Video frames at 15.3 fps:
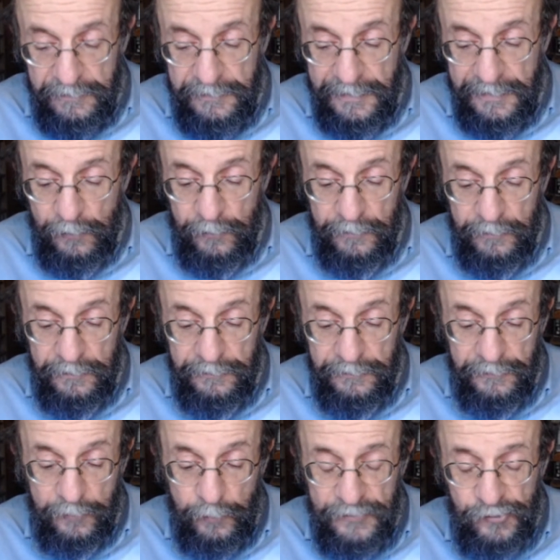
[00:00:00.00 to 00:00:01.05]
Now,
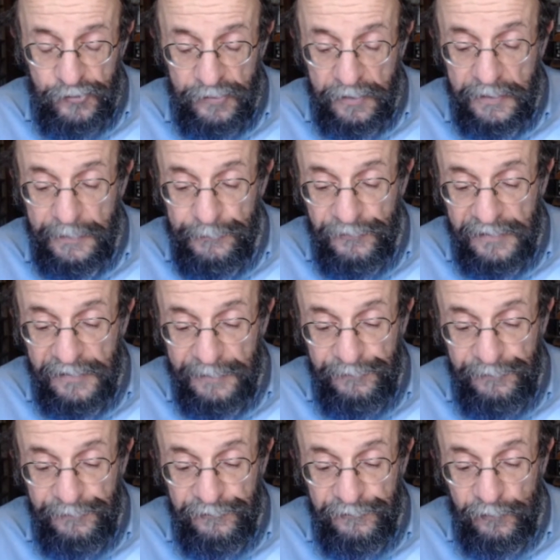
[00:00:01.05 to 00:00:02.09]
the question comes up
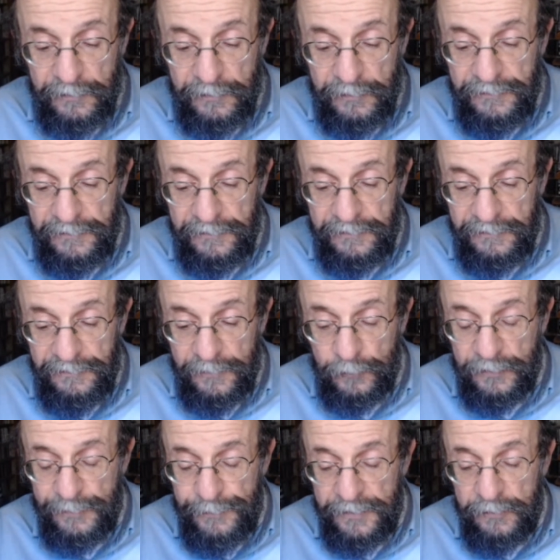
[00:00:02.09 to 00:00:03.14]
for the
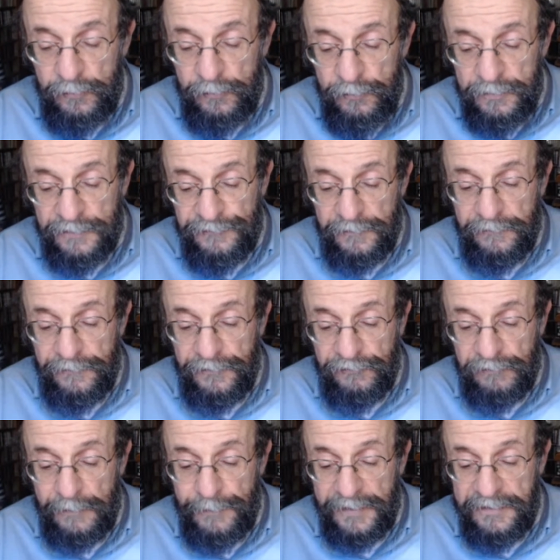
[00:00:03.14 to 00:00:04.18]
Noda B'Yehuda, for
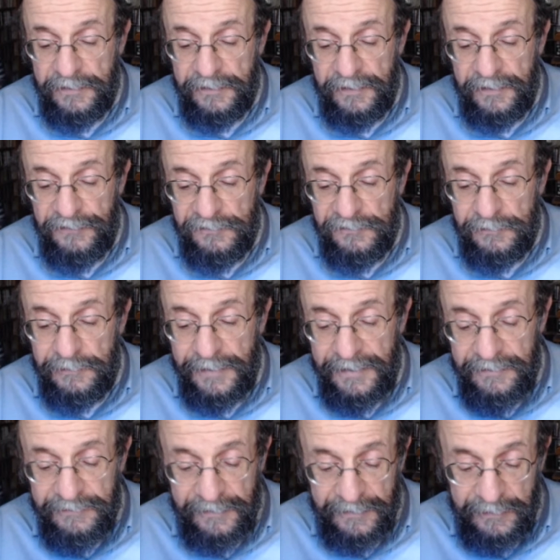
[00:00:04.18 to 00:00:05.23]
this Rabbi Yecheskel
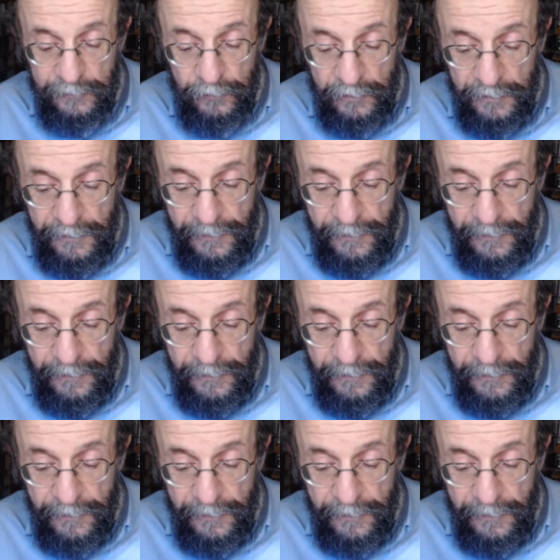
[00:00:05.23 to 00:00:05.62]
Landau,